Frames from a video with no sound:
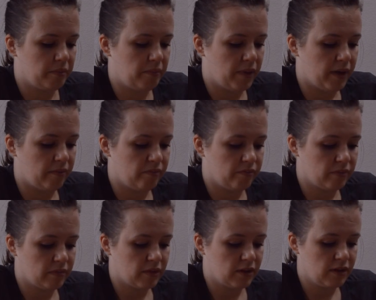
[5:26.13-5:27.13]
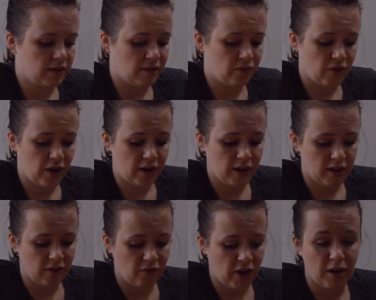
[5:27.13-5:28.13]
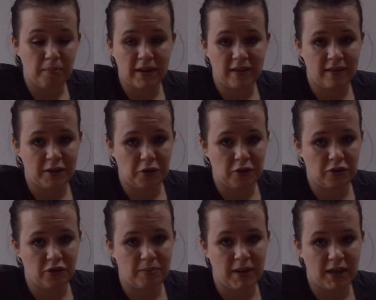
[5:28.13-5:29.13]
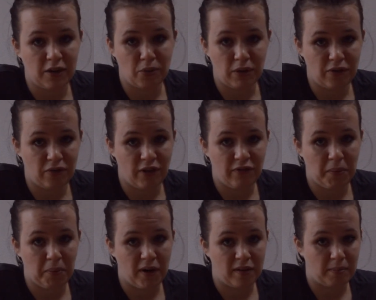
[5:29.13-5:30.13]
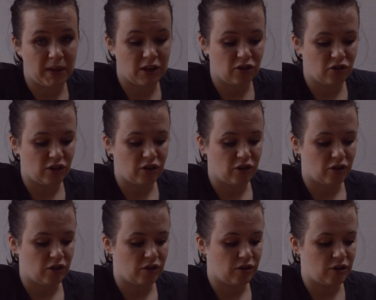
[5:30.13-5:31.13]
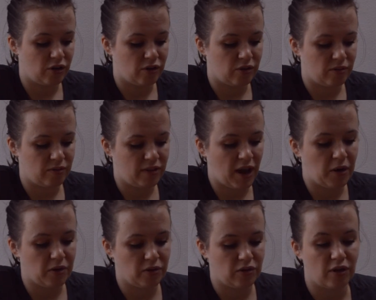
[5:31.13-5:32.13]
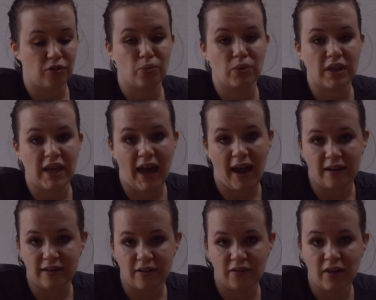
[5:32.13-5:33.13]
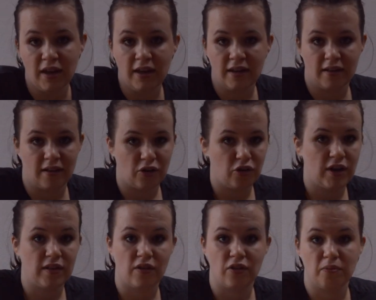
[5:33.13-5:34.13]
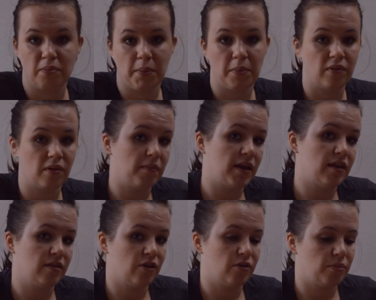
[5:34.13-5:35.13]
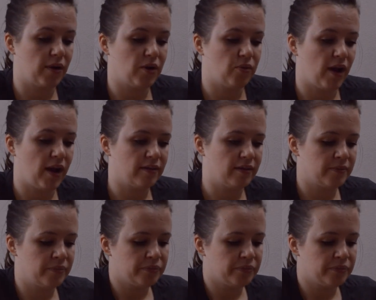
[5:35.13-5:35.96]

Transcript: But it's a very, very big secret to making really fluffy breads, making sure that your sourdough starter is really active, because it creates all those bubbles and makes your bread rise.